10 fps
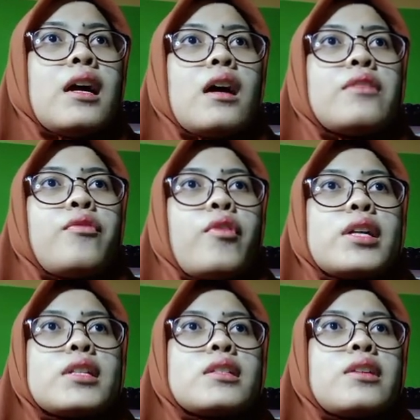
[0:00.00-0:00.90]

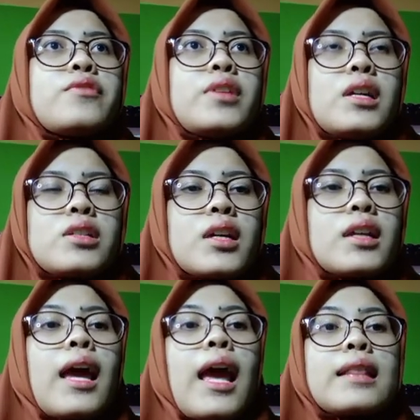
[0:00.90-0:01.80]
avoid
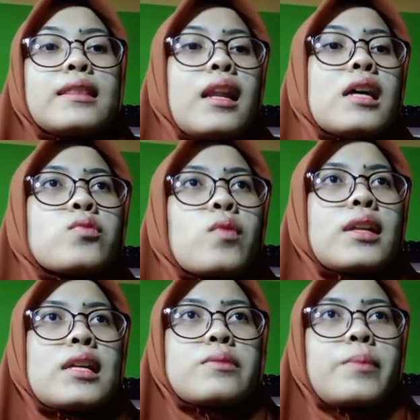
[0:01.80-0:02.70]
deviation, and the last one
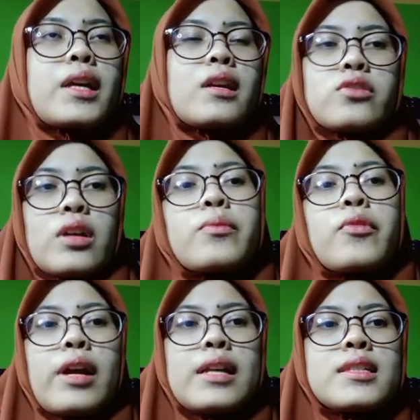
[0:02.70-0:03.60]
is make a summary.